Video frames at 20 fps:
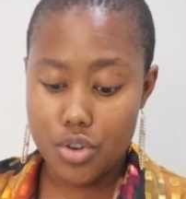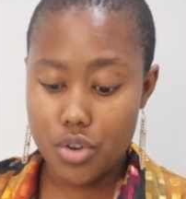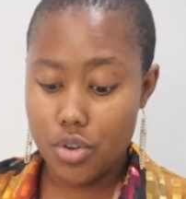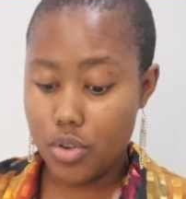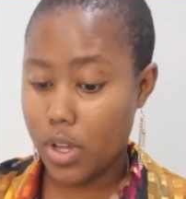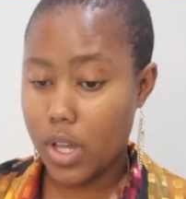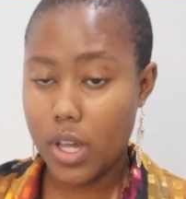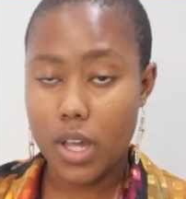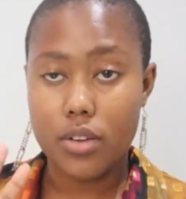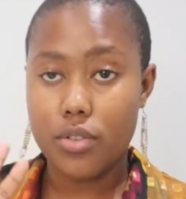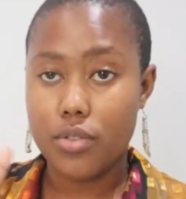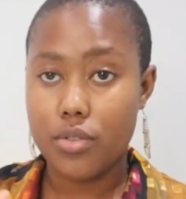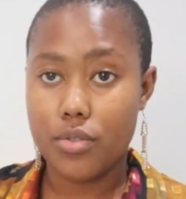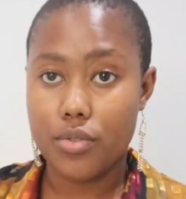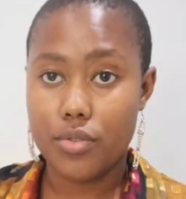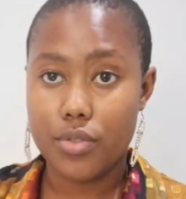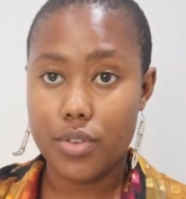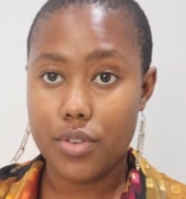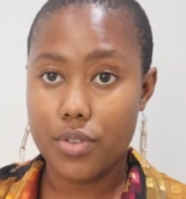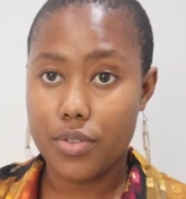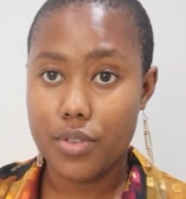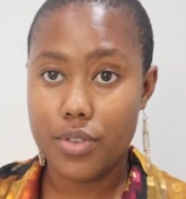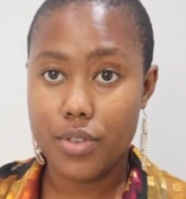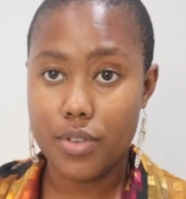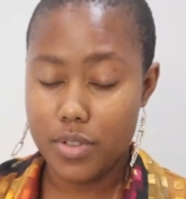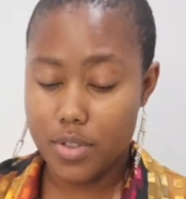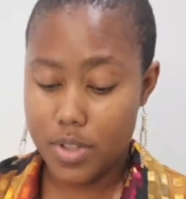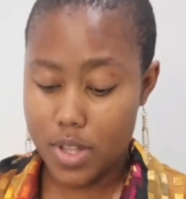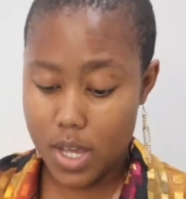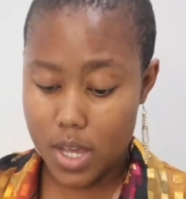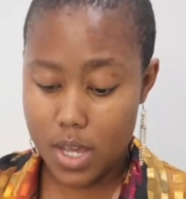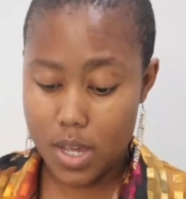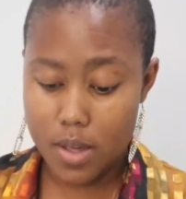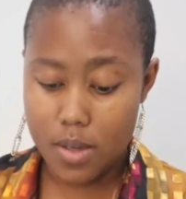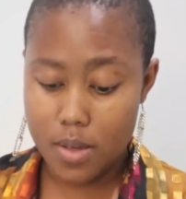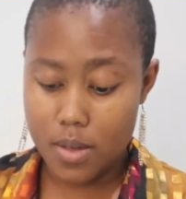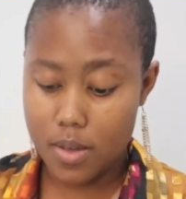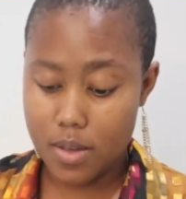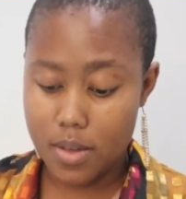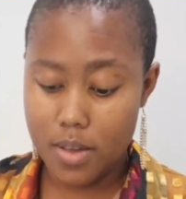Okay, I don't know the
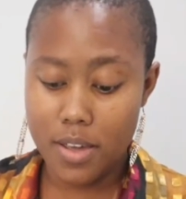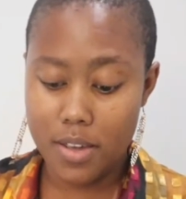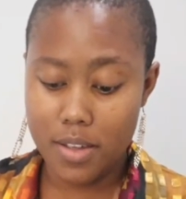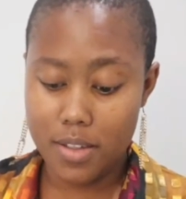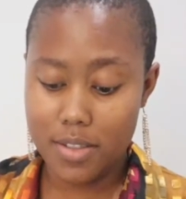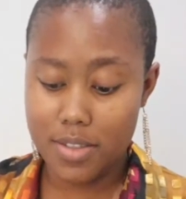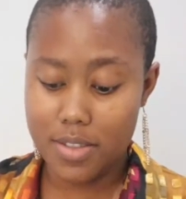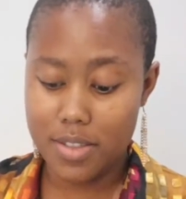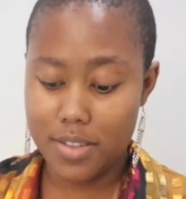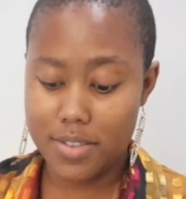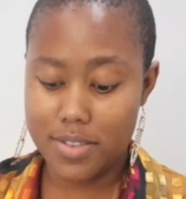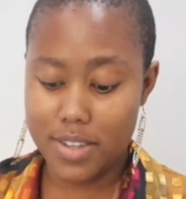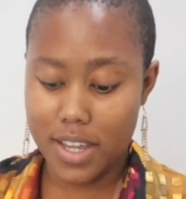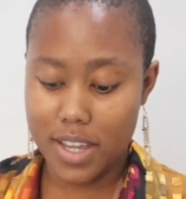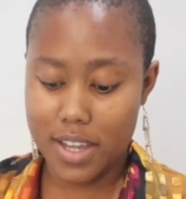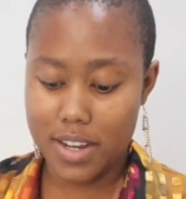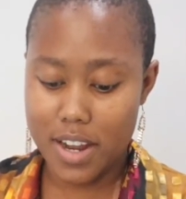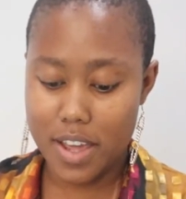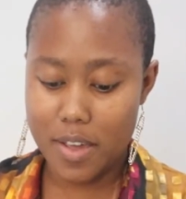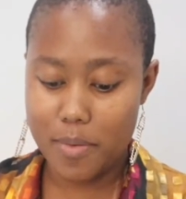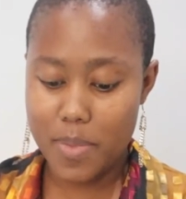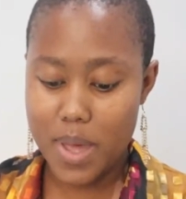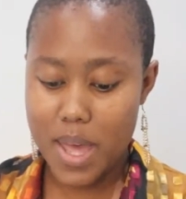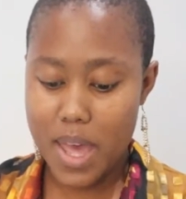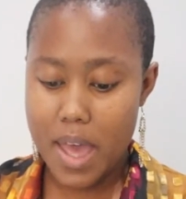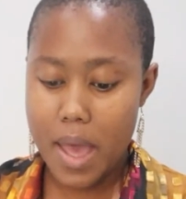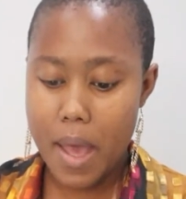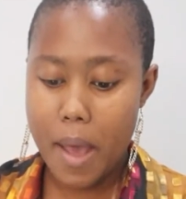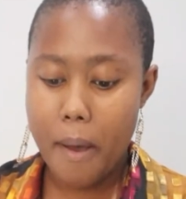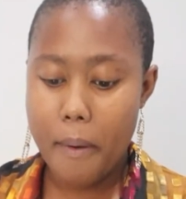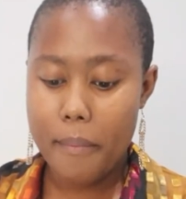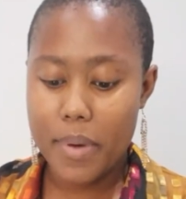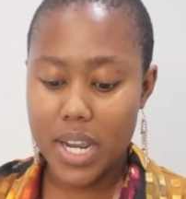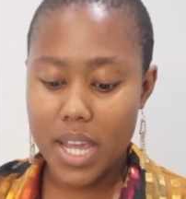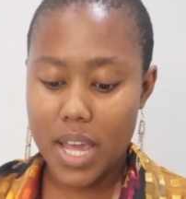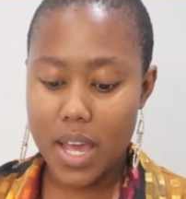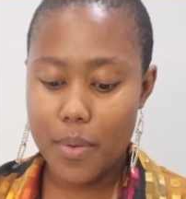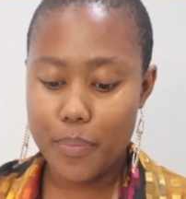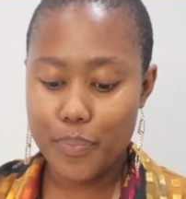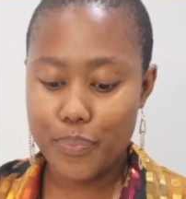thingy, the second name. But
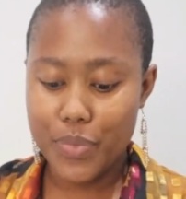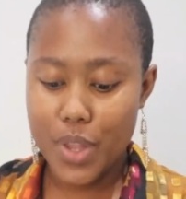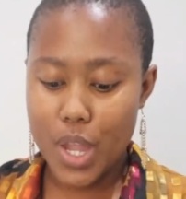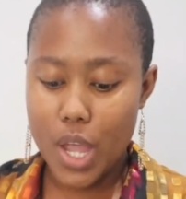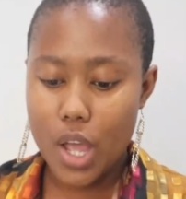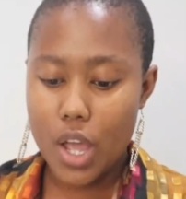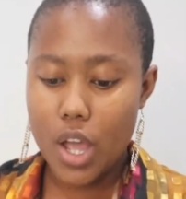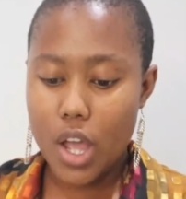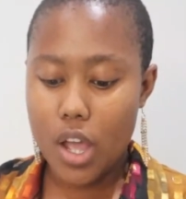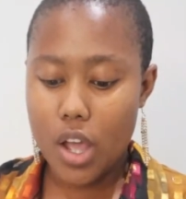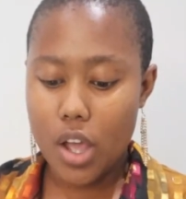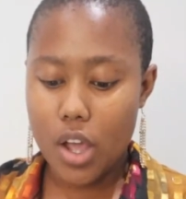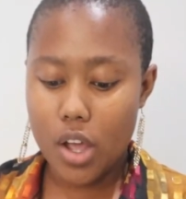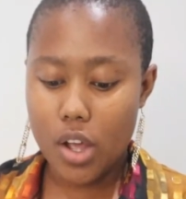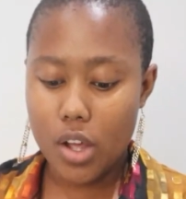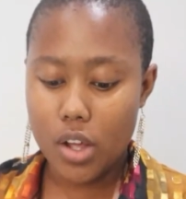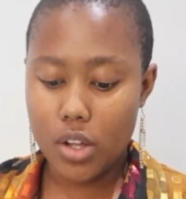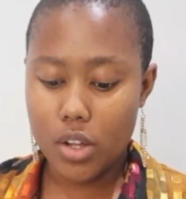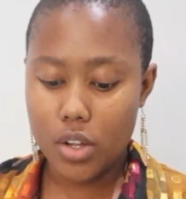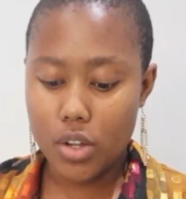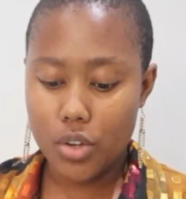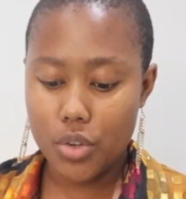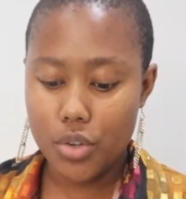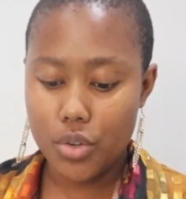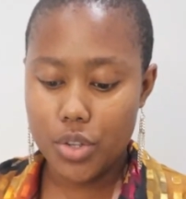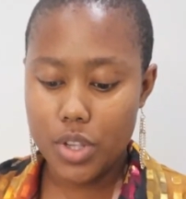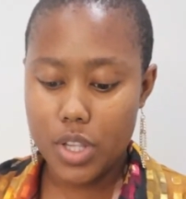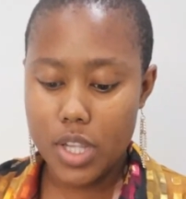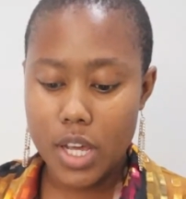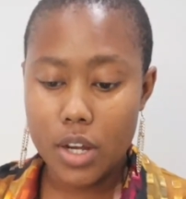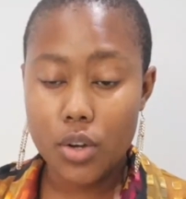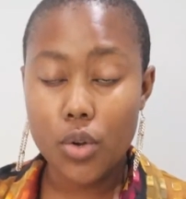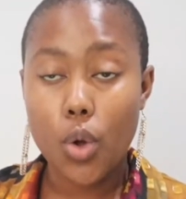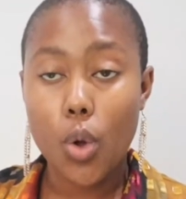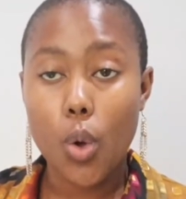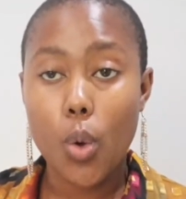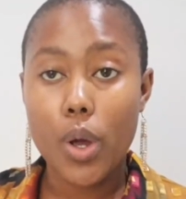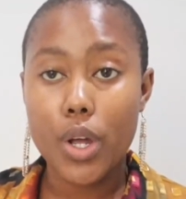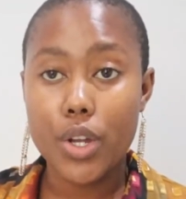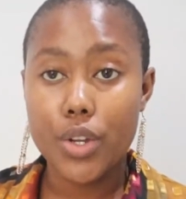yeah, you then
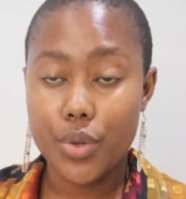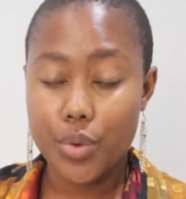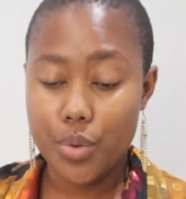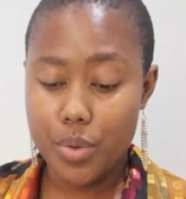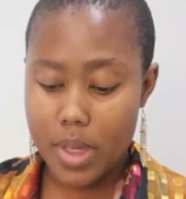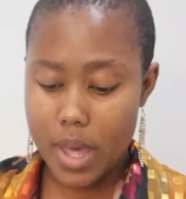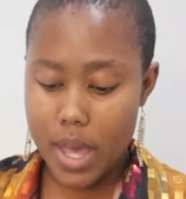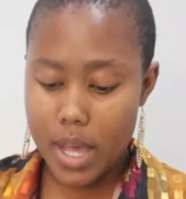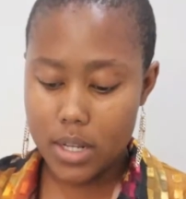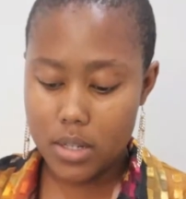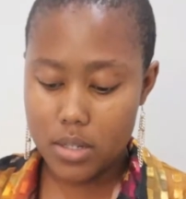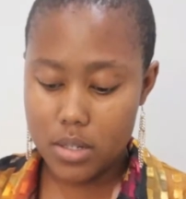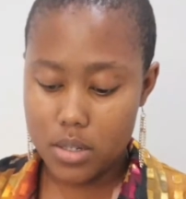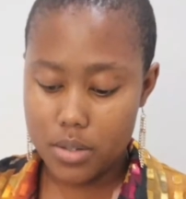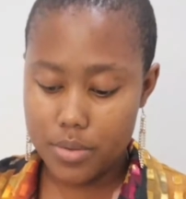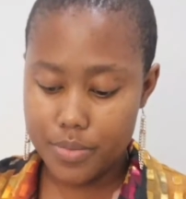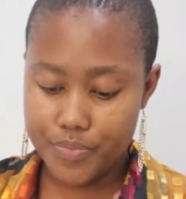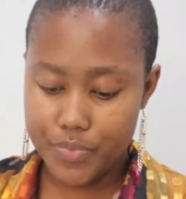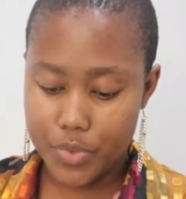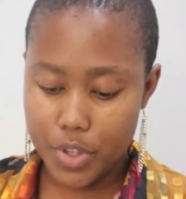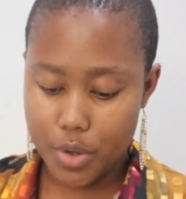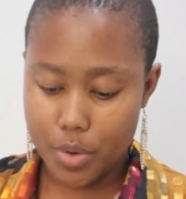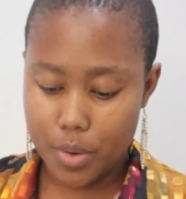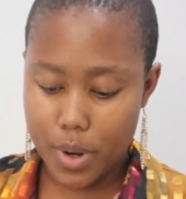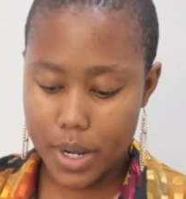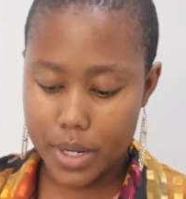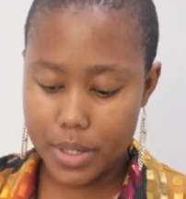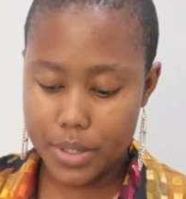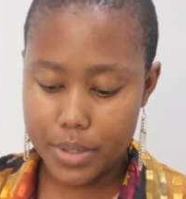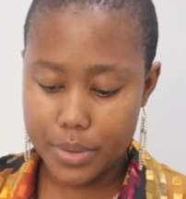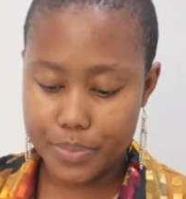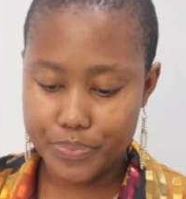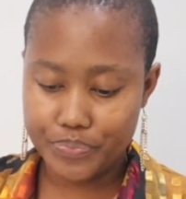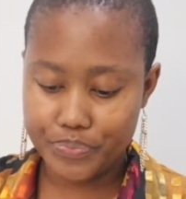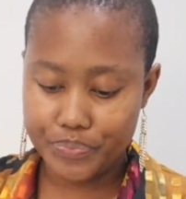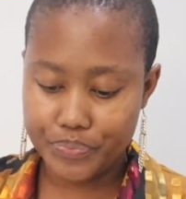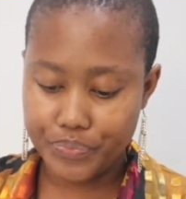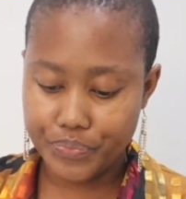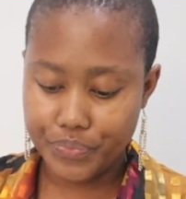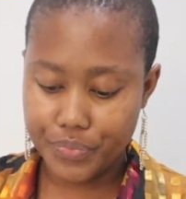go and do that, right?
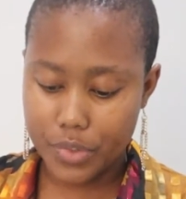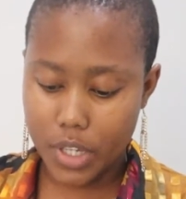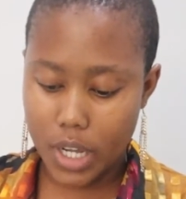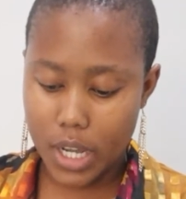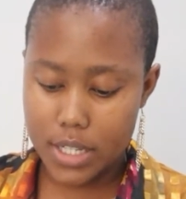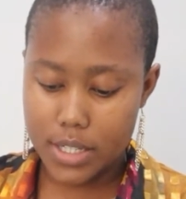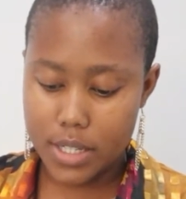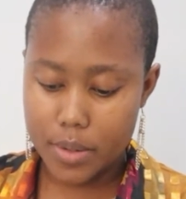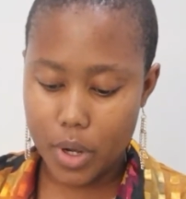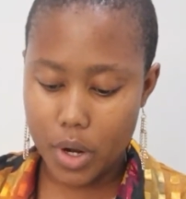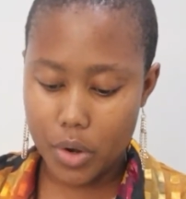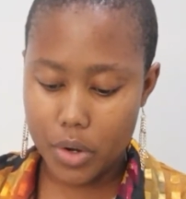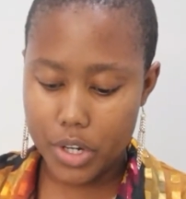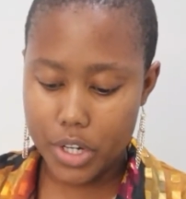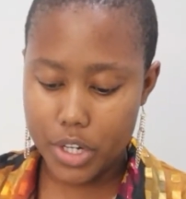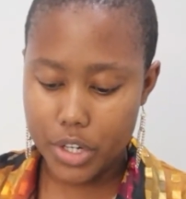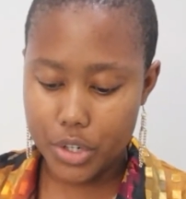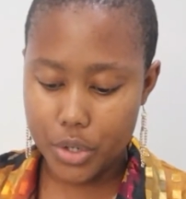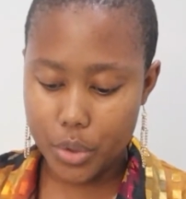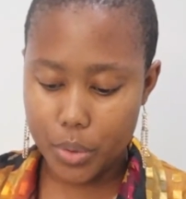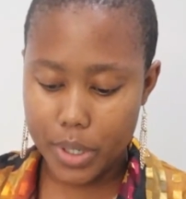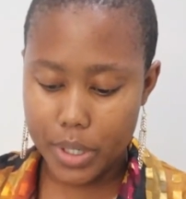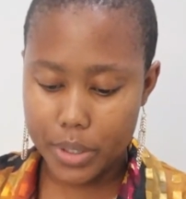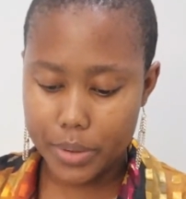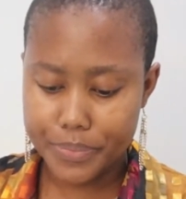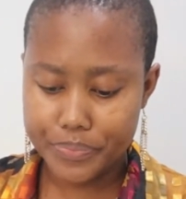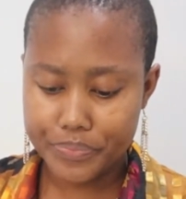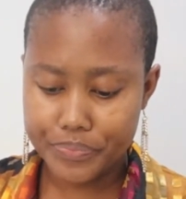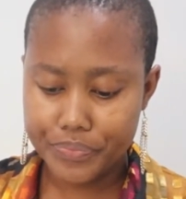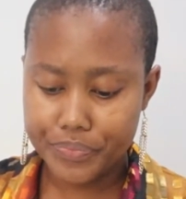As I'm currently doing.